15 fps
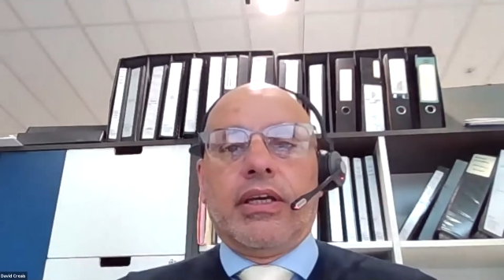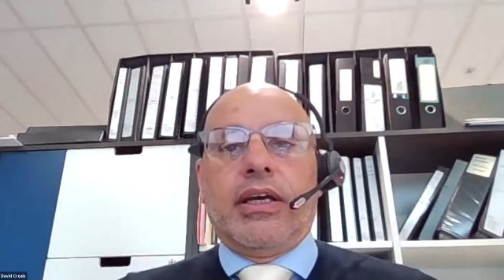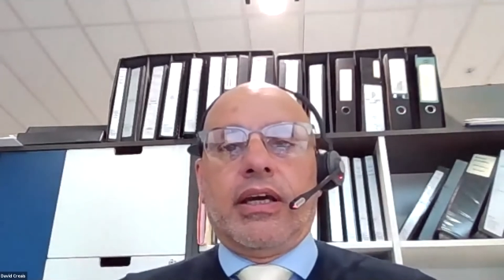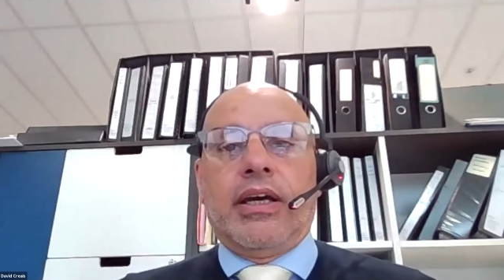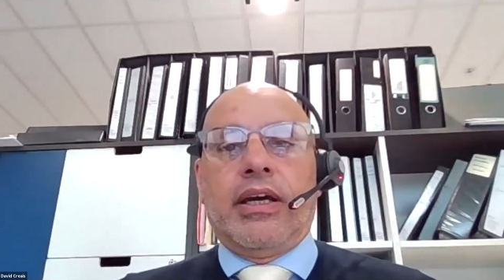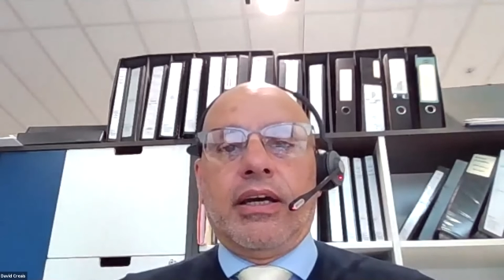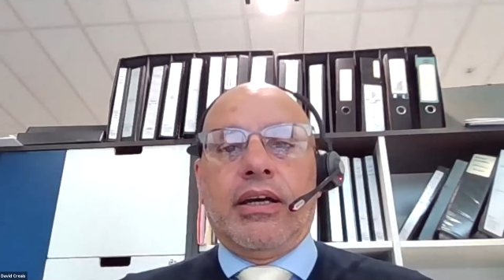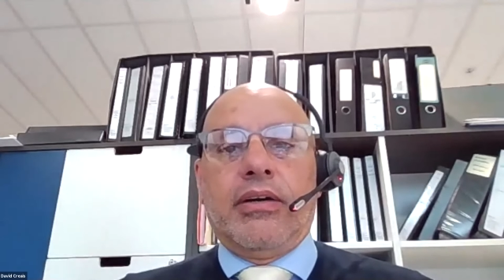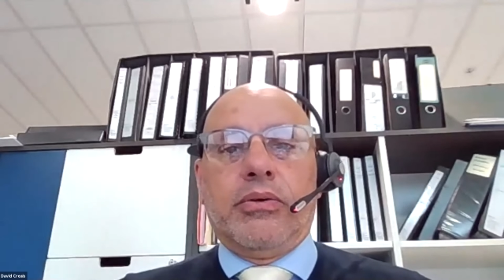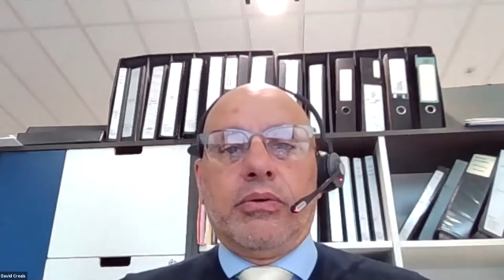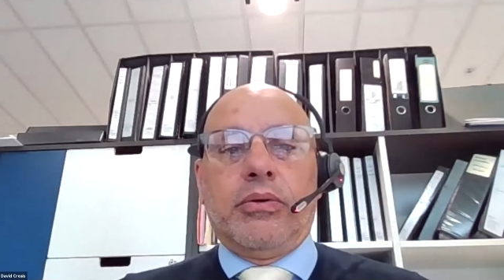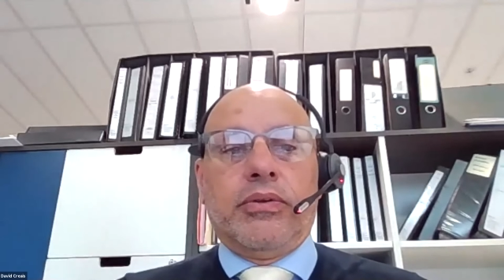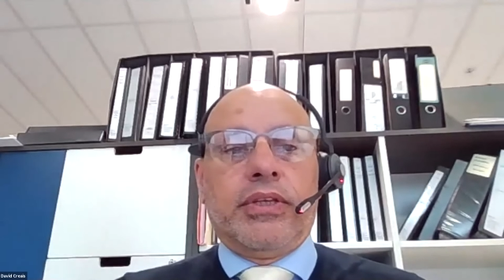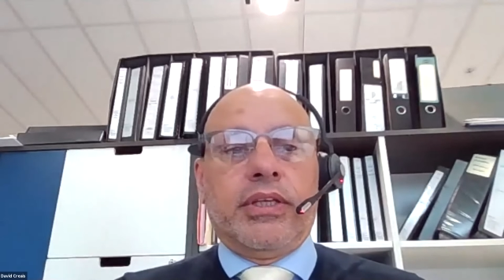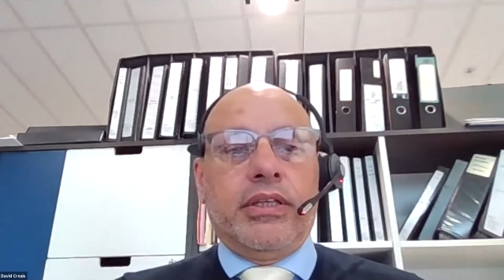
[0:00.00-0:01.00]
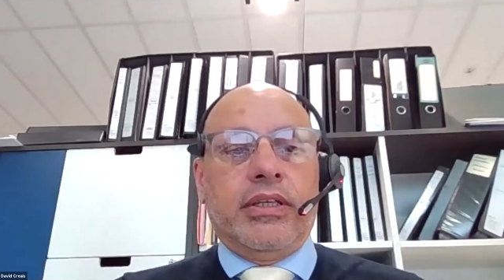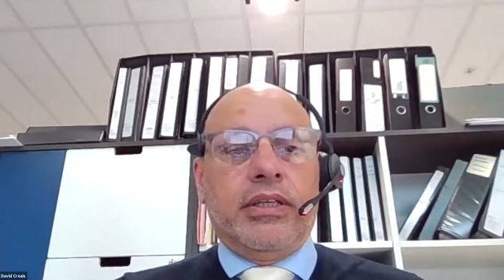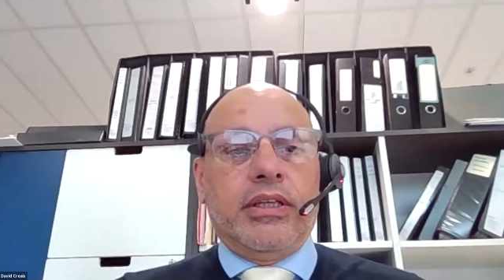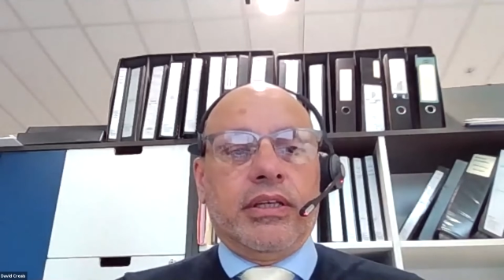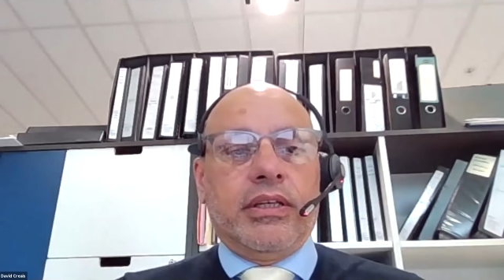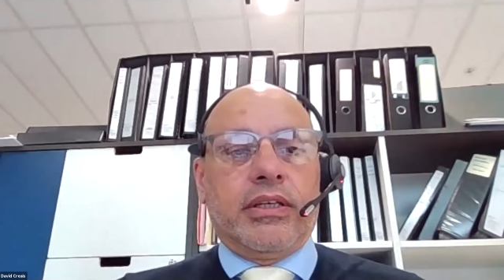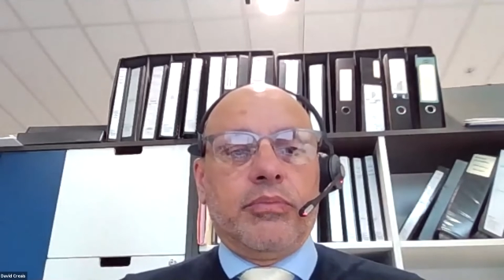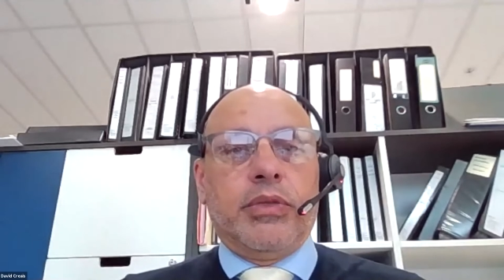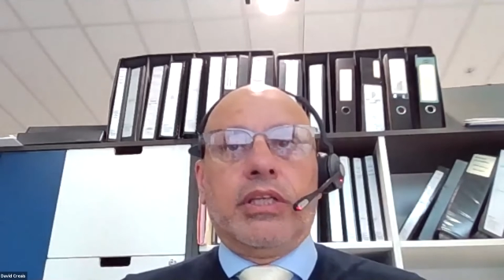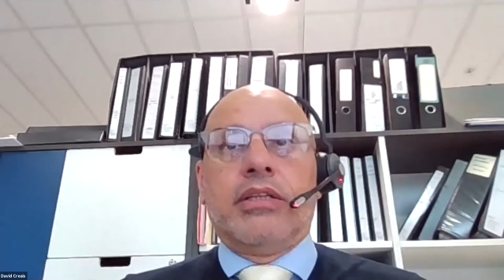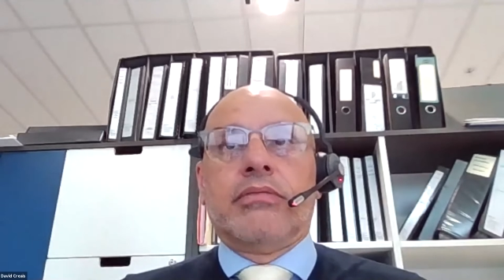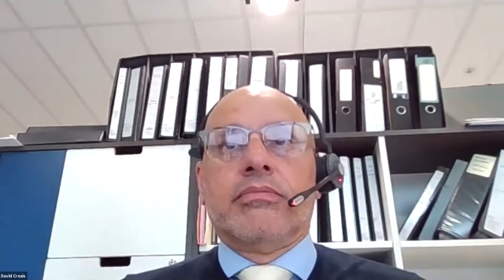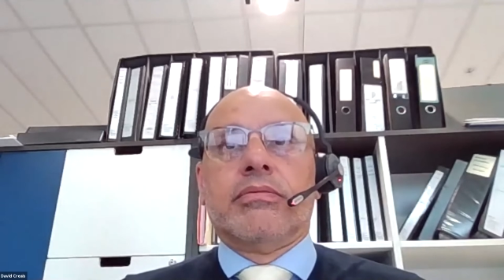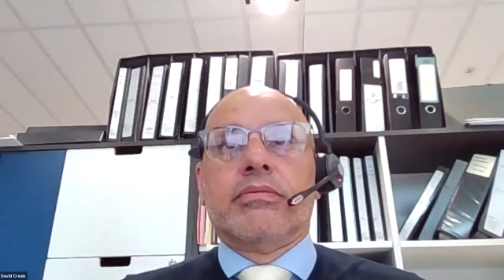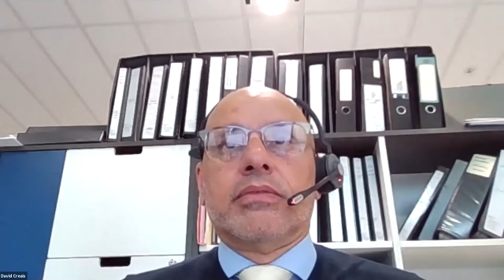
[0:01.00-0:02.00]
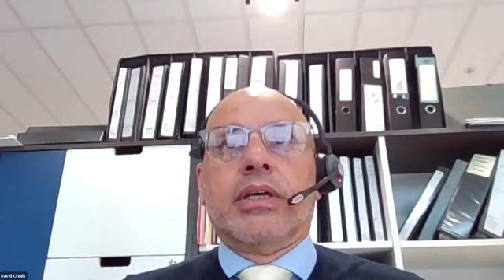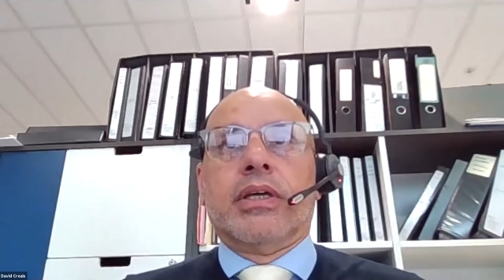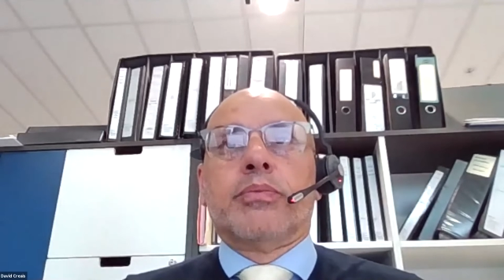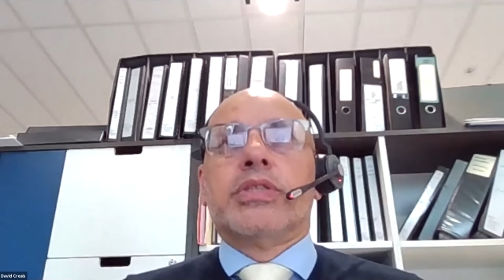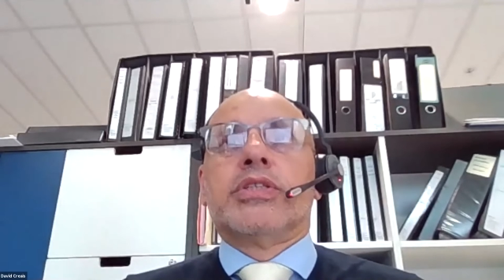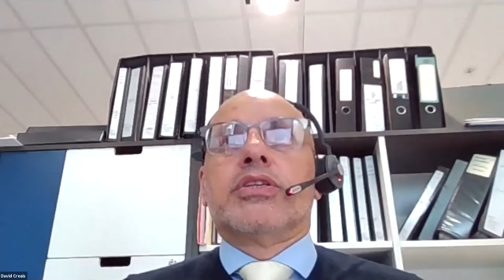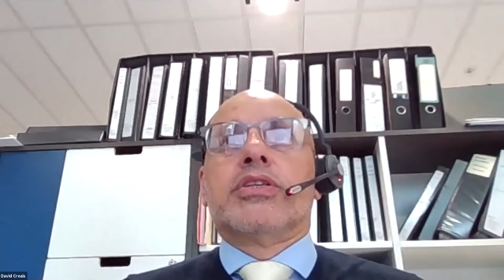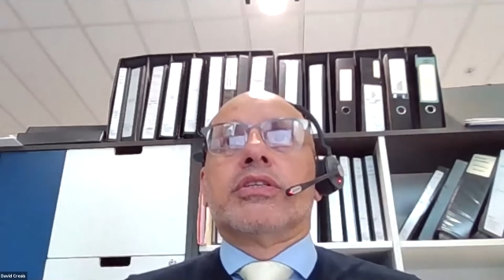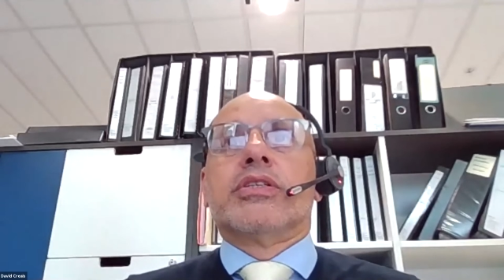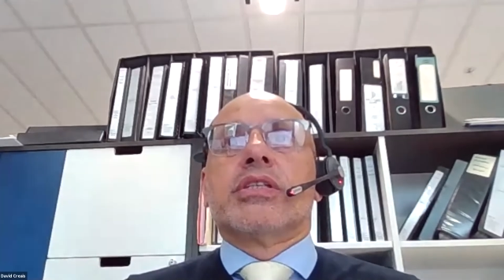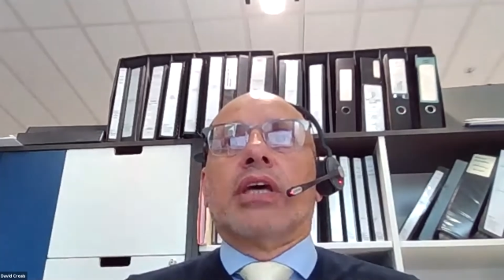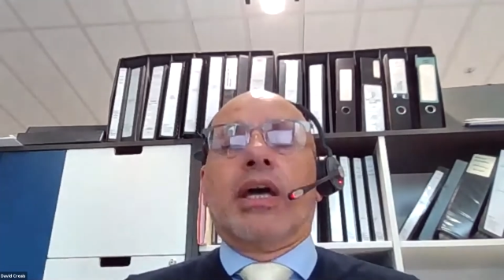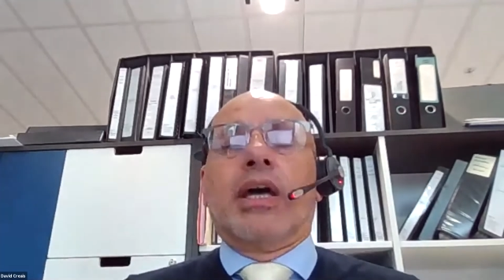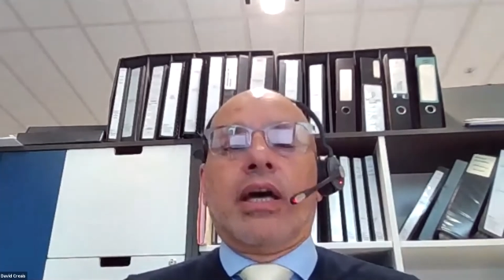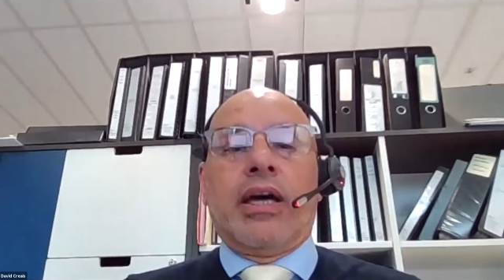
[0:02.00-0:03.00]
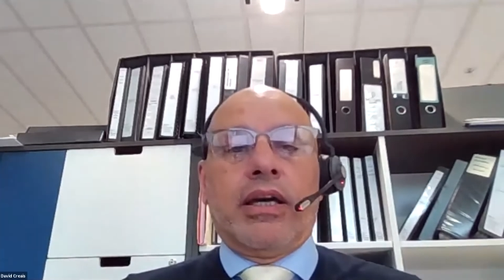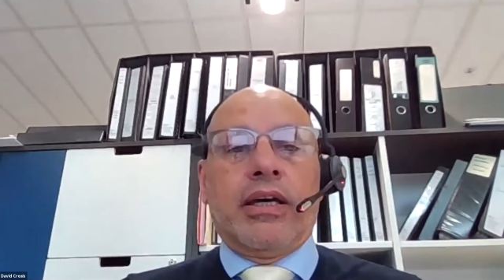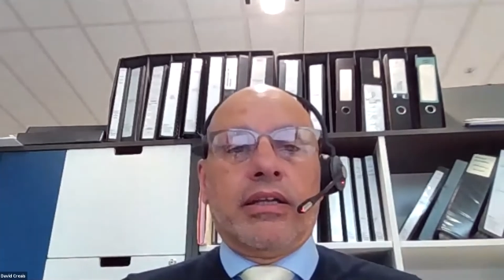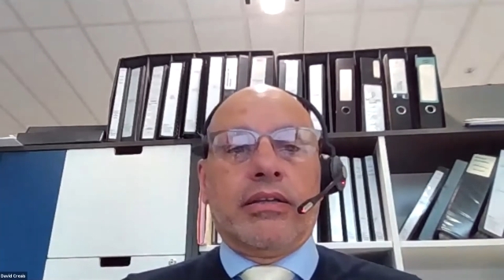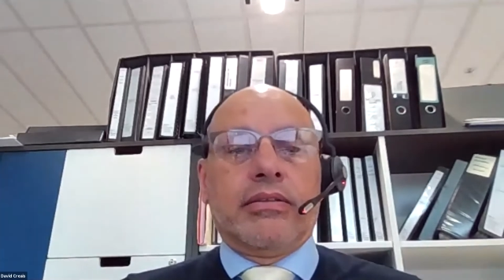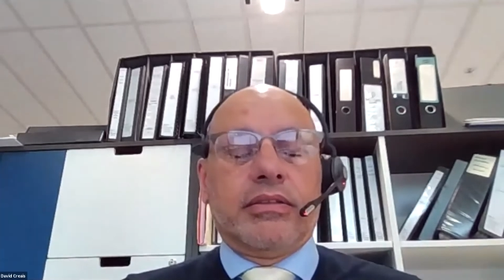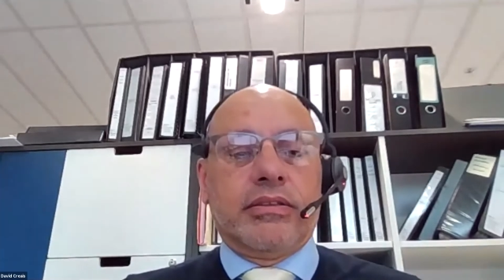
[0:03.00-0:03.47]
all the committee positions are